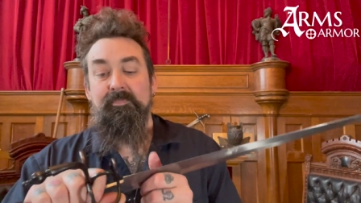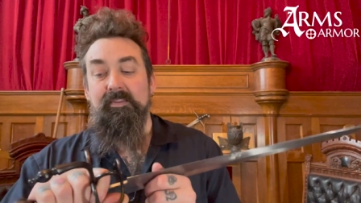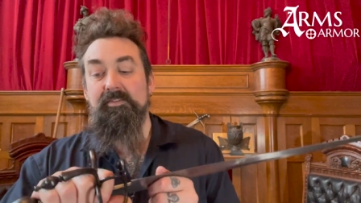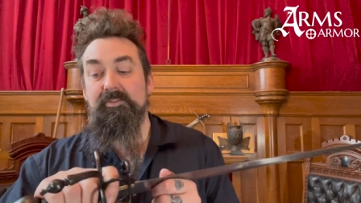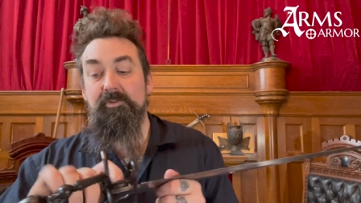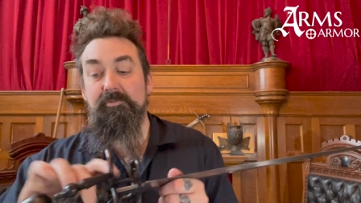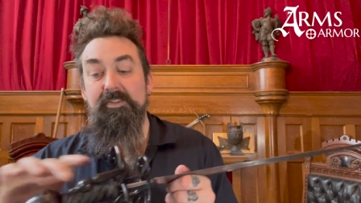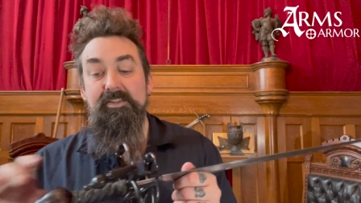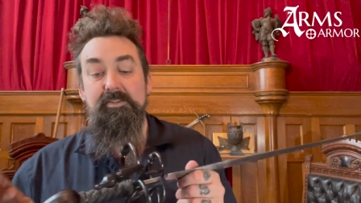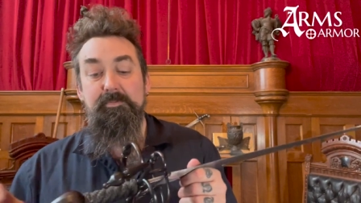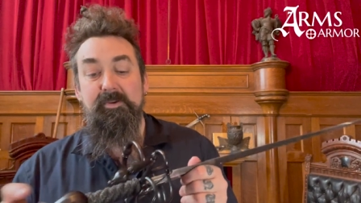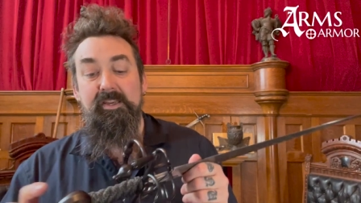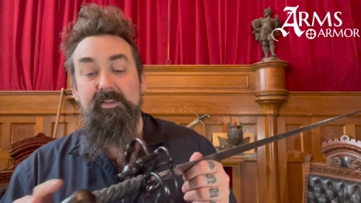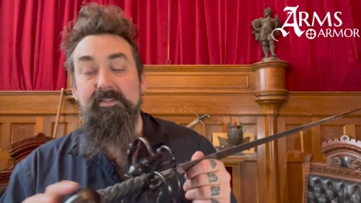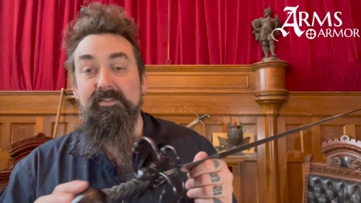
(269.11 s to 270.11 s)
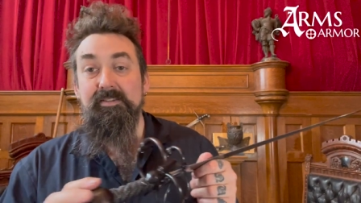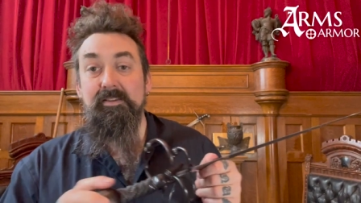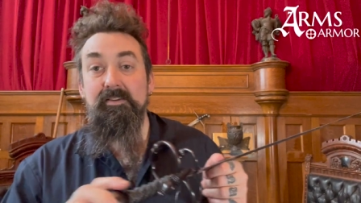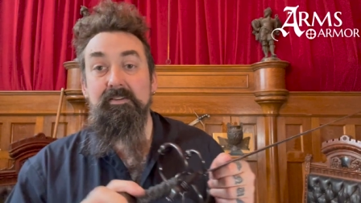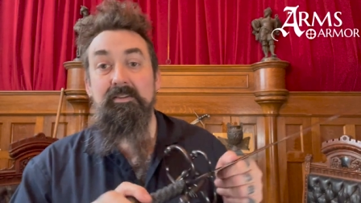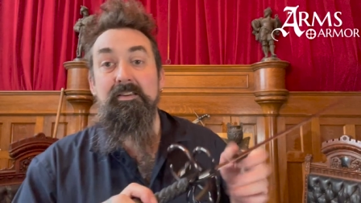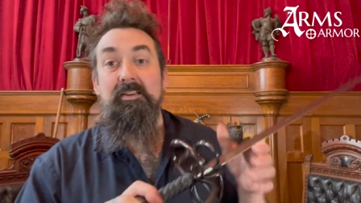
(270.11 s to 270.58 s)
So this piece
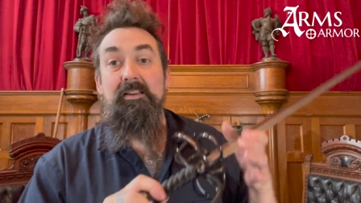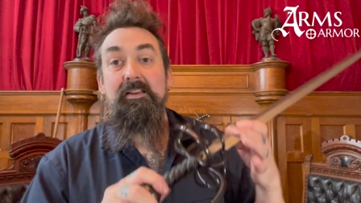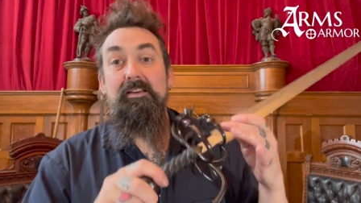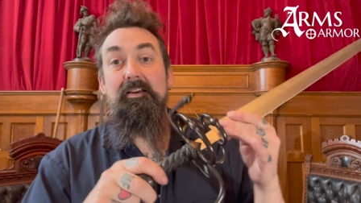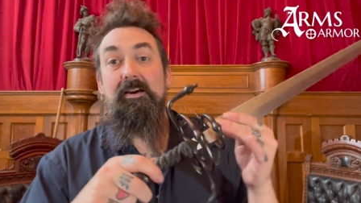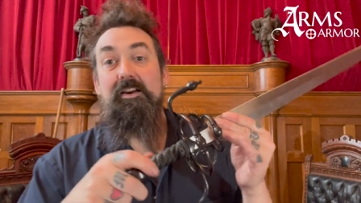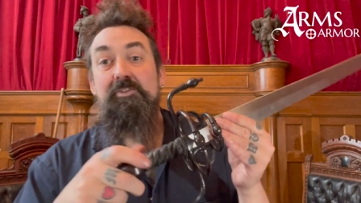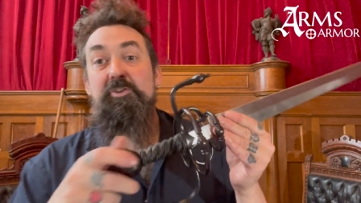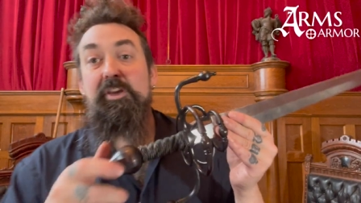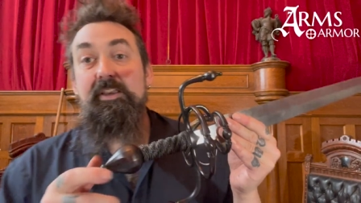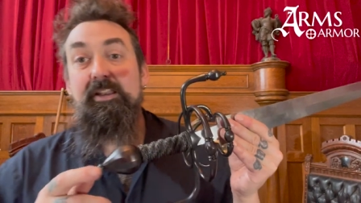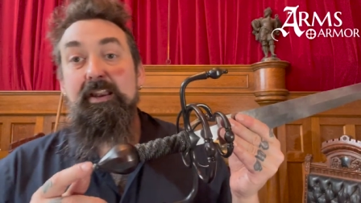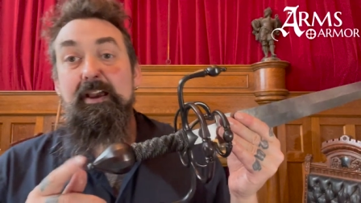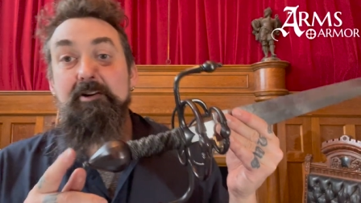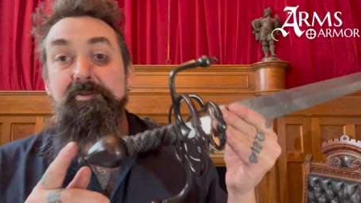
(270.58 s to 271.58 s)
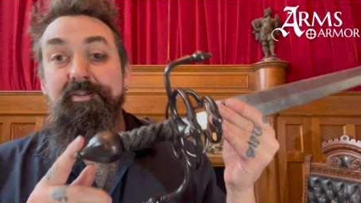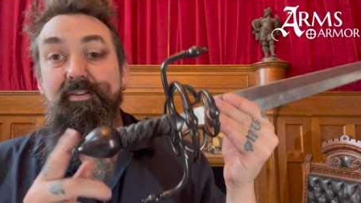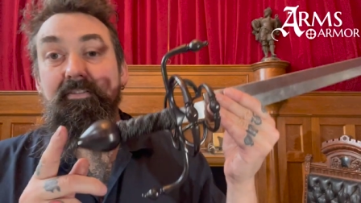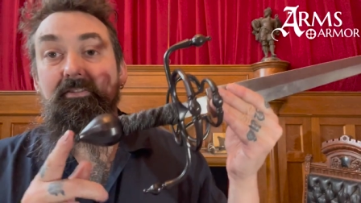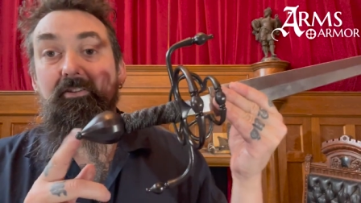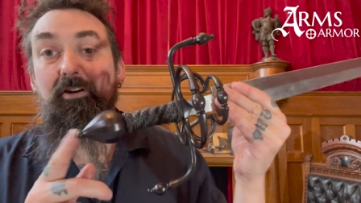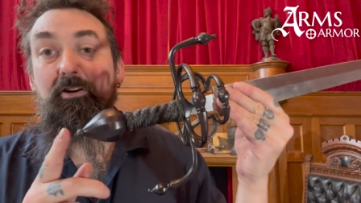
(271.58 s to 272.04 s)
uh, check it out
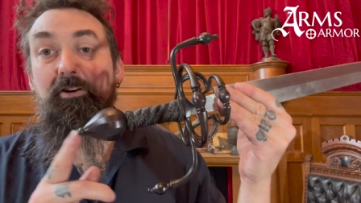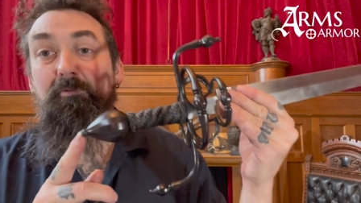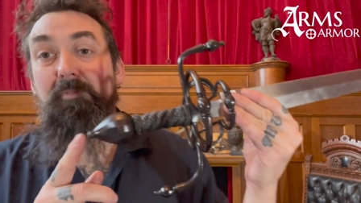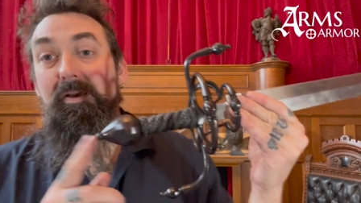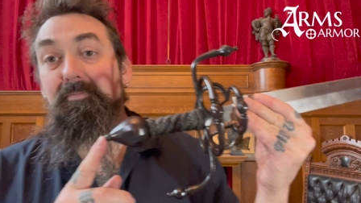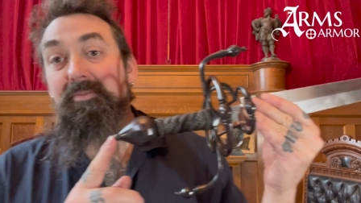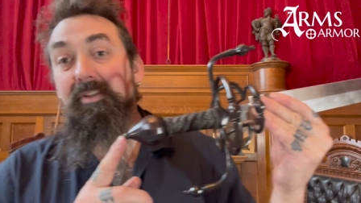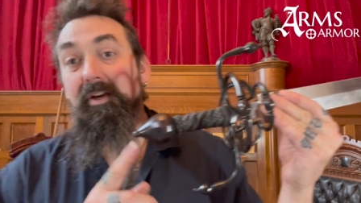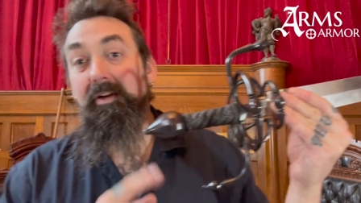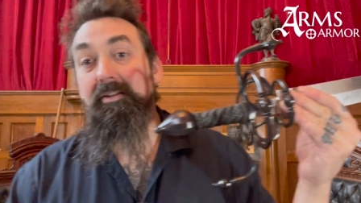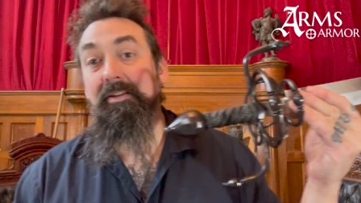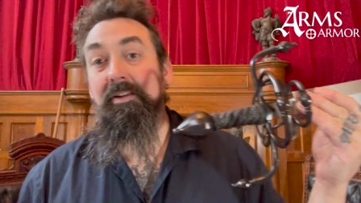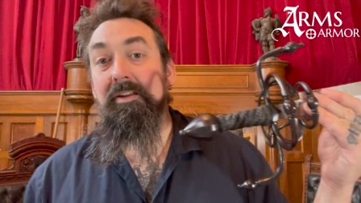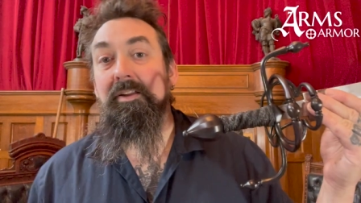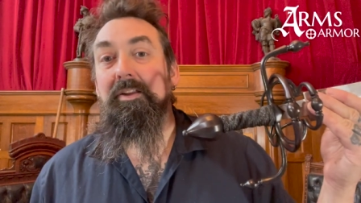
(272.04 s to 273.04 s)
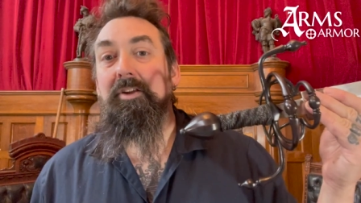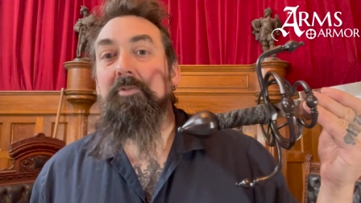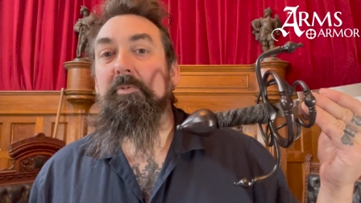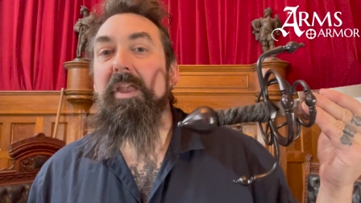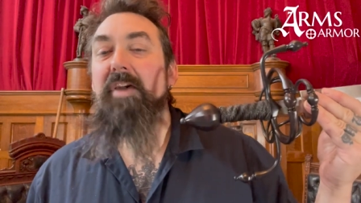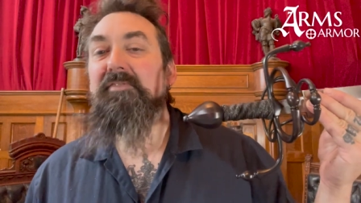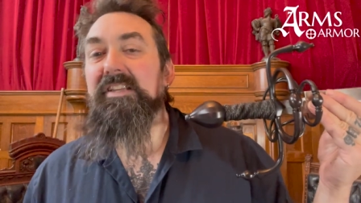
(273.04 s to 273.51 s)
on our website.
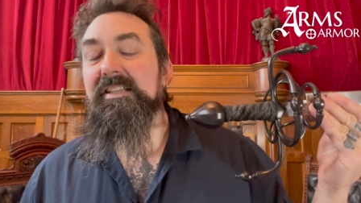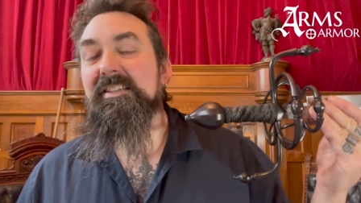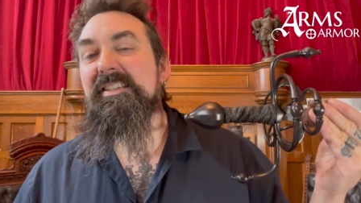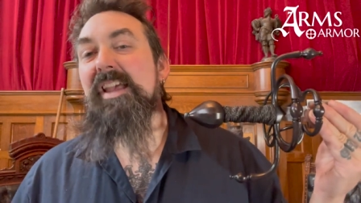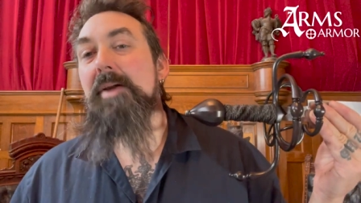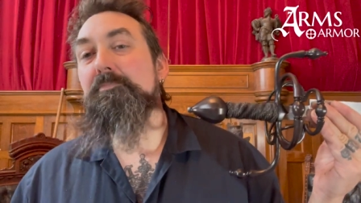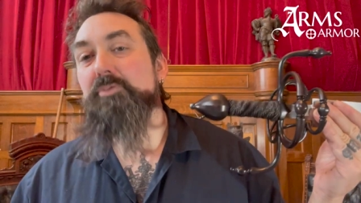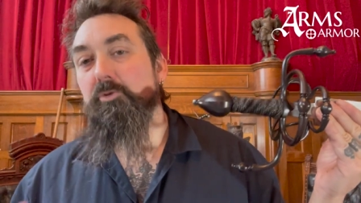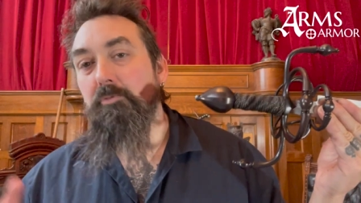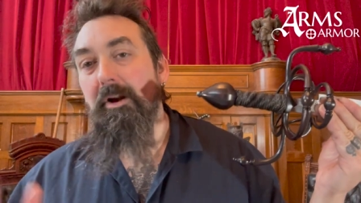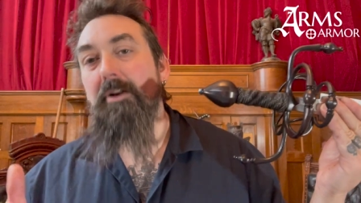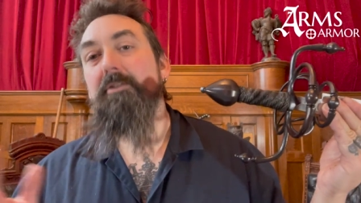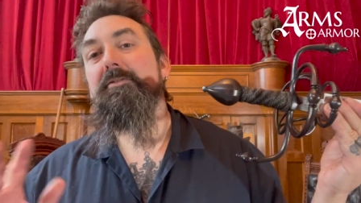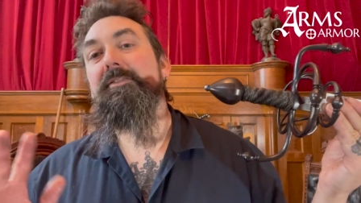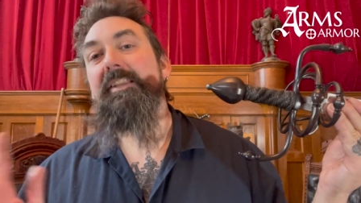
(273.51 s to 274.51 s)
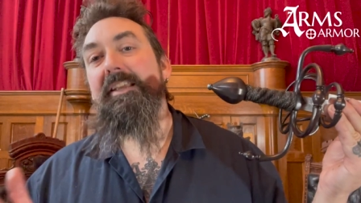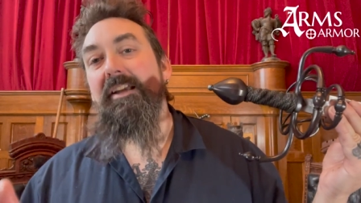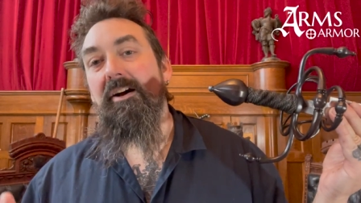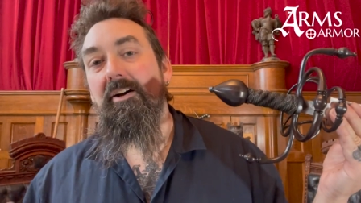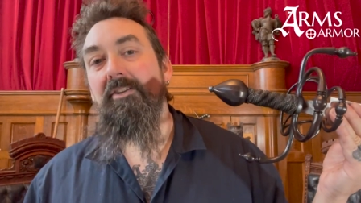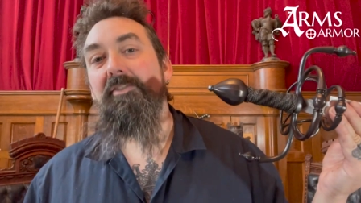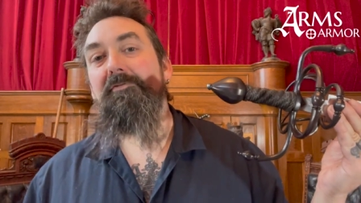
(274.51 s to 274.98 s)
We have it temporarily
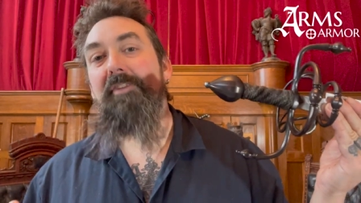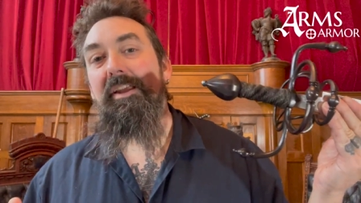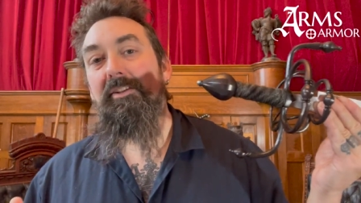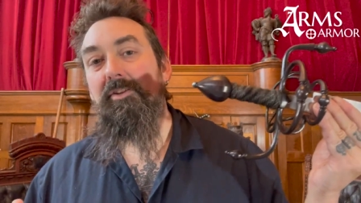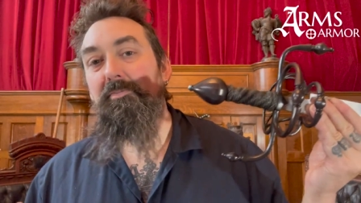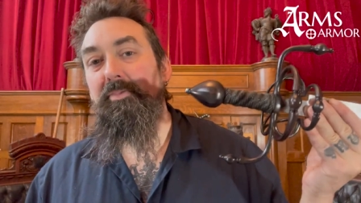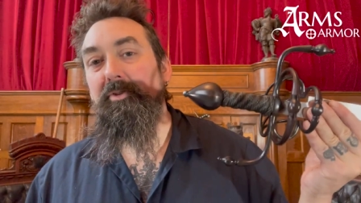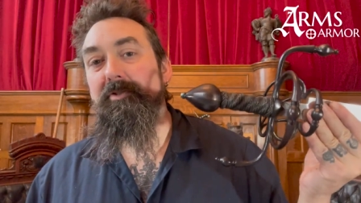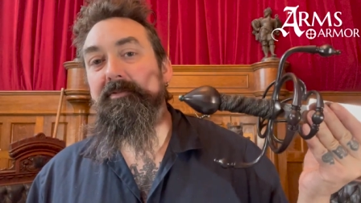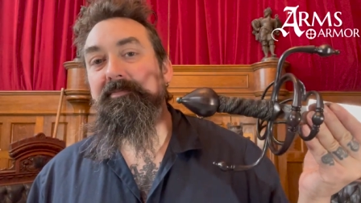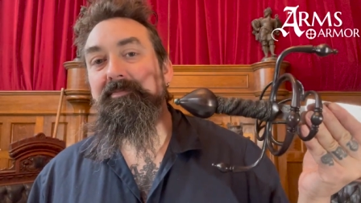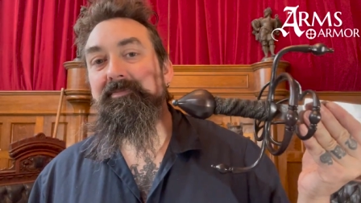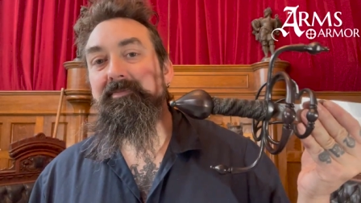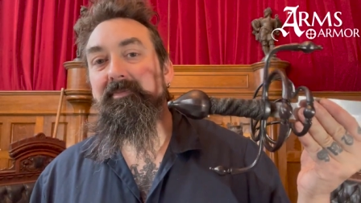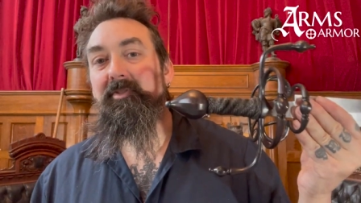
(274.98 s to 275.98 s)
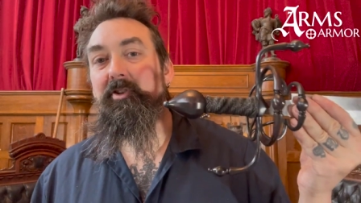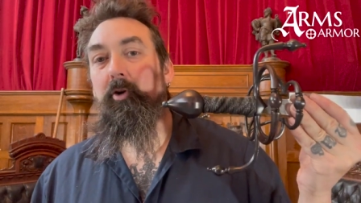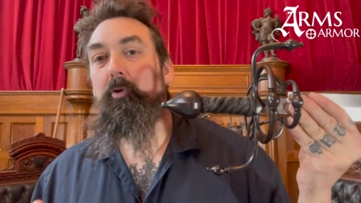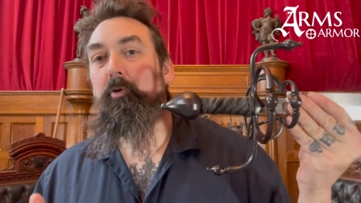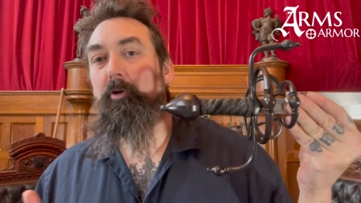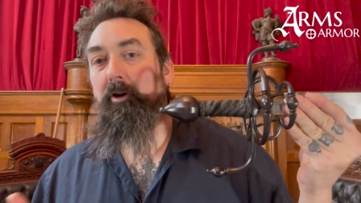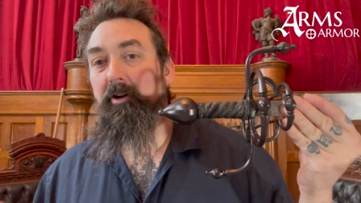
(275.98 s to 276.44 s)
unavailable to
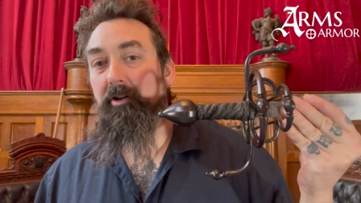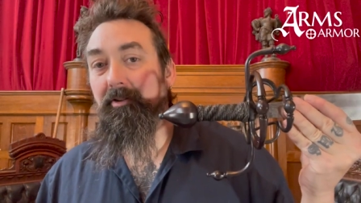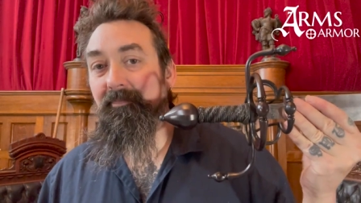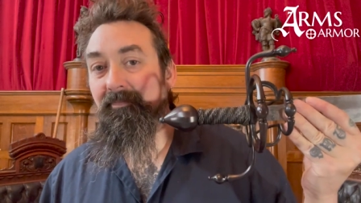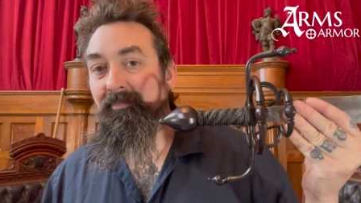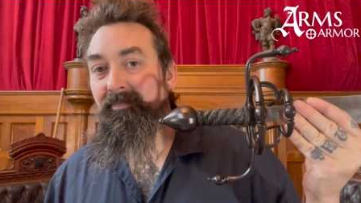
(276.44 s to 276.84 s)
order,